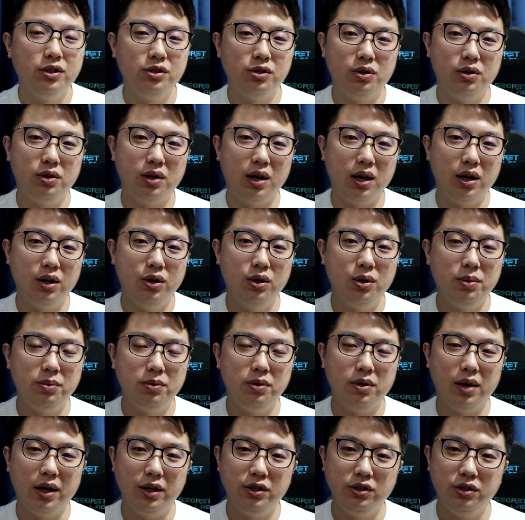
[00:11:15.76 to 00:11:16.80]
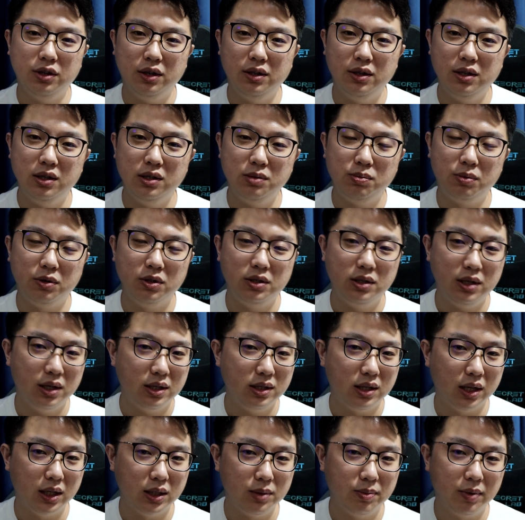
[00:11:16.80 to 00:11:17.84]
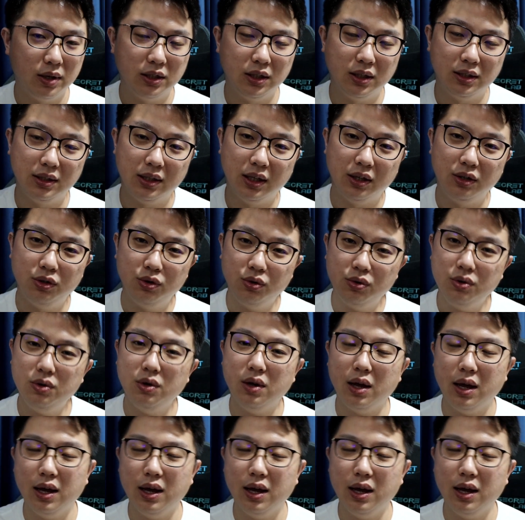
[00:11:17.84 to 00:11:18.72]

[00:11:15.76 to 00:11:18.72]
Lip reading: So I hope you enjoyed this process as much as I do,